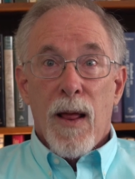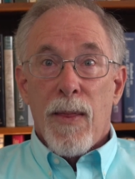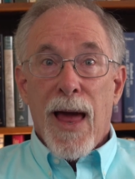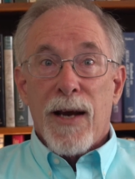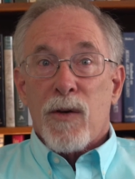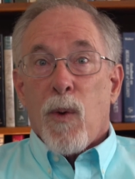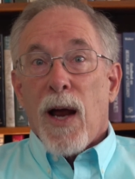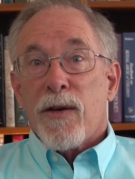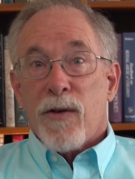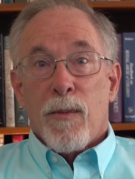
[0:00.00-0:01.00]
That is
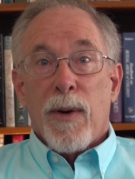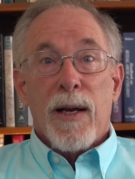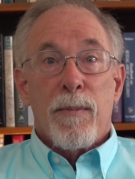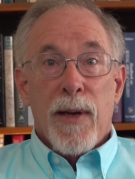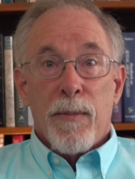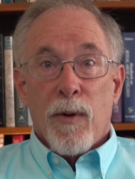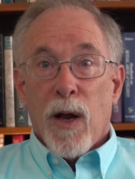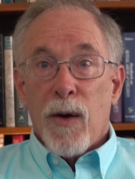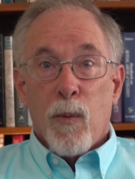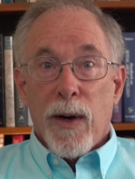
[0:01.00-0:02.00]
why so many
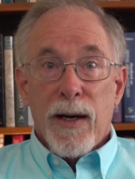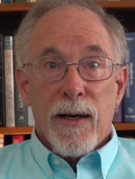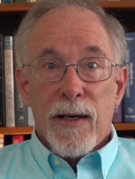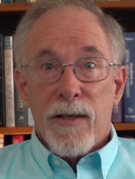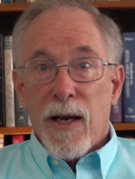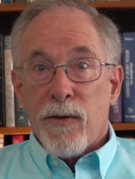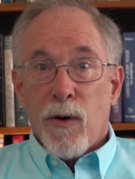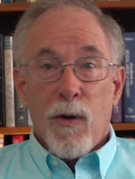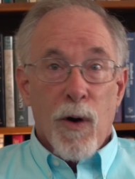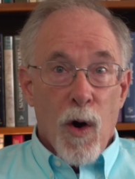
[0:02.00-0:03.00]
people unwittingly set
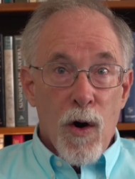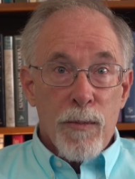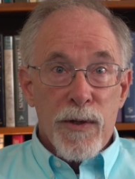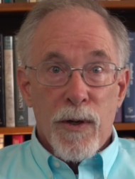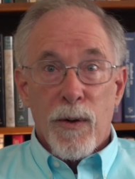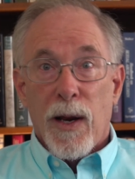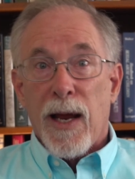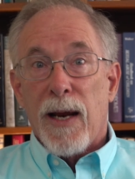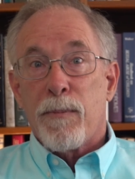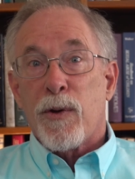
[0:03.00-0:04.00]
their alarms too late,